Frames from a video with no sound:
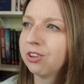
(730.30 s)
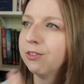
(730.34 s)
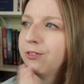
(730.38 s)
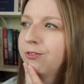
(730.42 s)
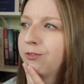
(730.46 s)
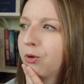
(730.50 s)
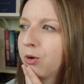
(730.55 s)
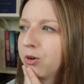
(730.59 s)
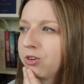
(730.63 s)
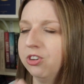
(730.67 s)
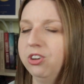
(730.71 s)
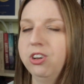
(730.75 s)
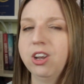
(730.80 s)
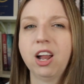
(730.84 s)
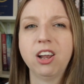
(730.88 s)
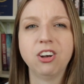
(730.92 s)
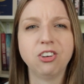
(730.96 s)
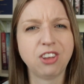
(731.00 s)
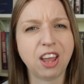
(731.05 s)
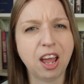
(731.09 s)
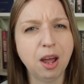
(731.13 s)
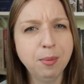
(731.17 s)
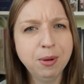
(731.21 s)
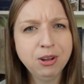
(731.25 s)

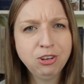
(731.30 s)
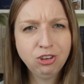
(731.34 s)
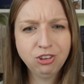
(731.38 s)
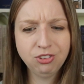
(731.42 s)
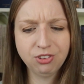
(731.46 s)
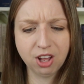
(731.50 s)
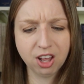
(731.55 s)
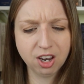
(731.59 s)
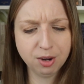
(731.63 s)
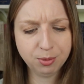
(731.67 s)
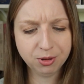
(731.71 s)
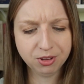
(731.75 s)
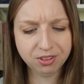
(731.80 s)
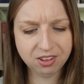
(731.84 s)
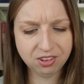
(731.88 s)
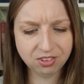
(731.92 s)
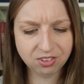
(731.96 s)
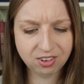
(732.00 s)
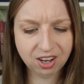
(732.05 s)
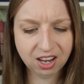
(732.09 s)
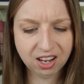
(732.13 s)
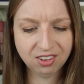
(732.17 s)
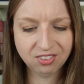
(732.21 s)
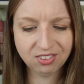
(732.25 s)
$14. How much is Audible
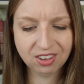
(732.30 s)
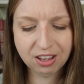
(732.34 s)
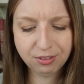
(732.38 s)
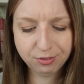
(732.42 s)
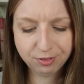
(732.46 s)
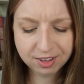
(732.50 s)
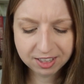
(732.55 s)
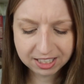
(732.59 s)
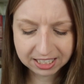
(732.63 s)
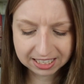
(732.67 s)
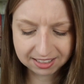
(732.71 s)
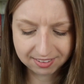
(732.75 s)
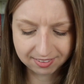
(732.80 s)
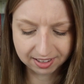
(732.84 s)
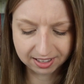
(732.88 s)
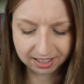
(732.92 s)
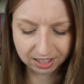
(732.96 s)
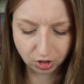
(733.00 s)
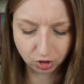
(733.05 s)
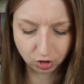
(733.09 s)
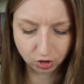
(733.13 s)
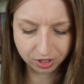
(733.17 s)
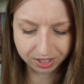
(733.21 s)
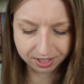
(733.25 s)
these days? I feel like it did
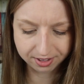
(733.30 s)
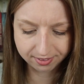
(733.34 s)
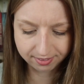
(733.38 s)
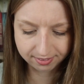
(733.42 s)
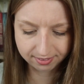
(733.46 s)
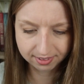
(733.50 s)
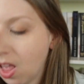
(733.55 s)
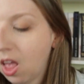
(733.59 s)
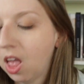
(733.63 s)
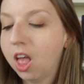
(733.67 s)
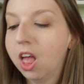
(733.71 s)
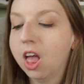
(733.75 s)
increase.